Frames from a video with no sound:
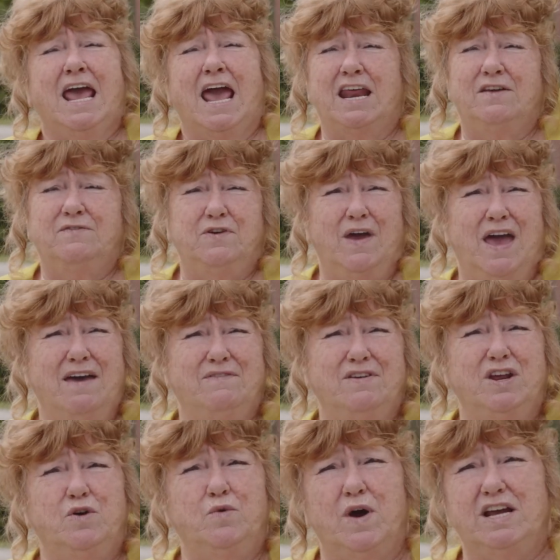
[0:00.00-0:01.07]
And if you have
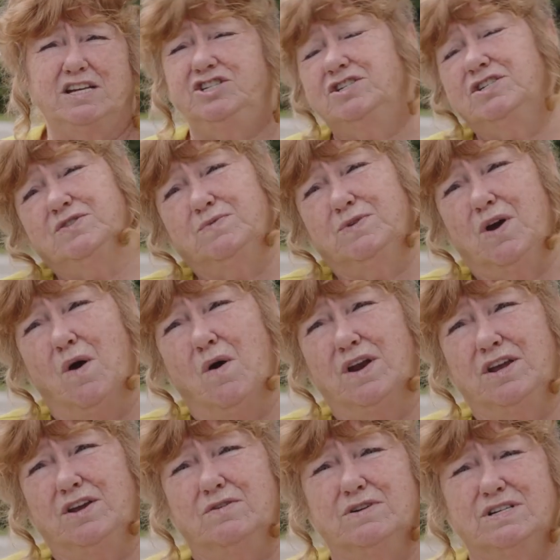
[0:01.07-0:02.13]
any questions
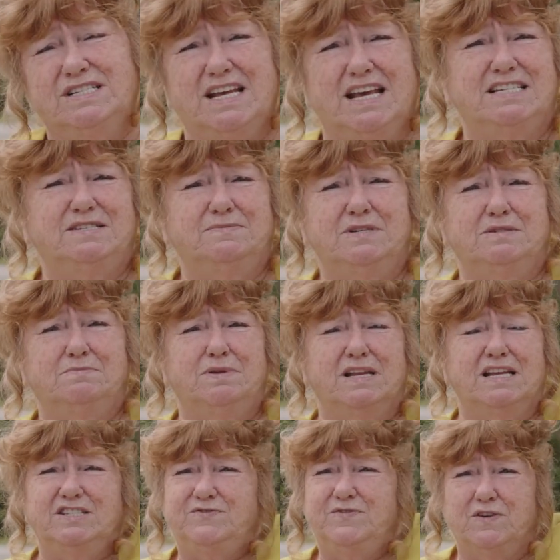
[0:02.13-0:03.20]
regarding your assessment,
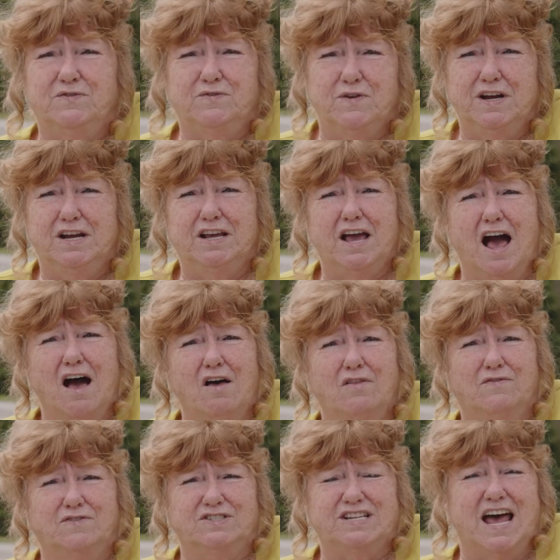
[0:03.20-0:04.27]
please feel free to call
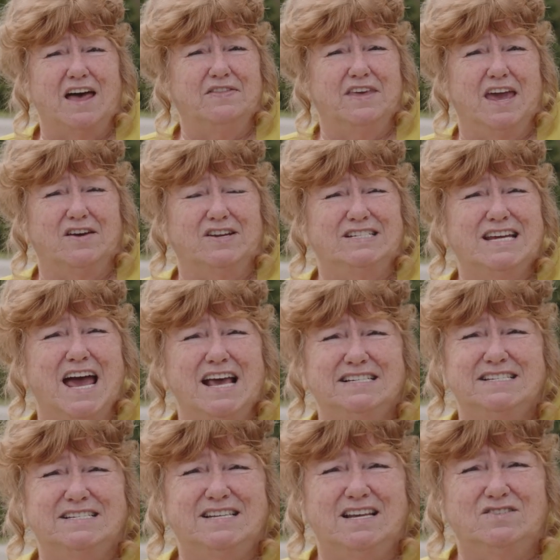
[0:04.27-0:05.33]
the Forsyth County
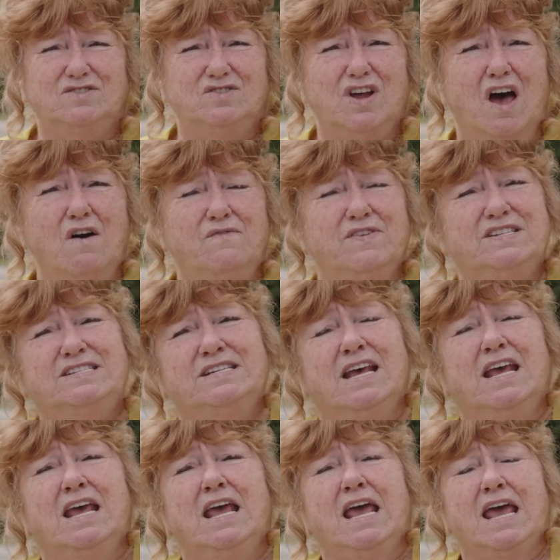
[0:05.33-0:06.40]
Tax Assessor's Office
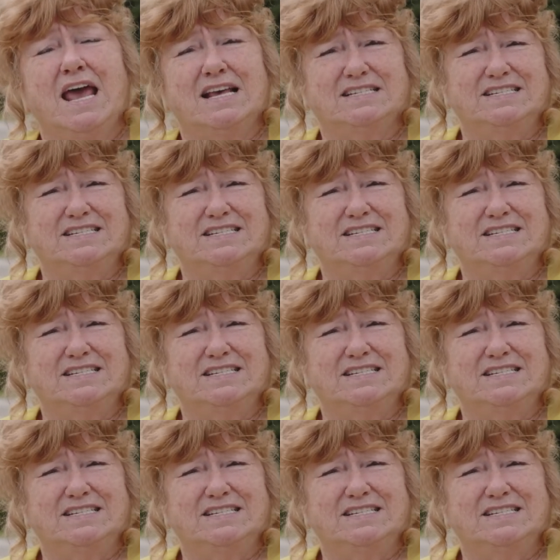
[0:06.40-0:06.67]
at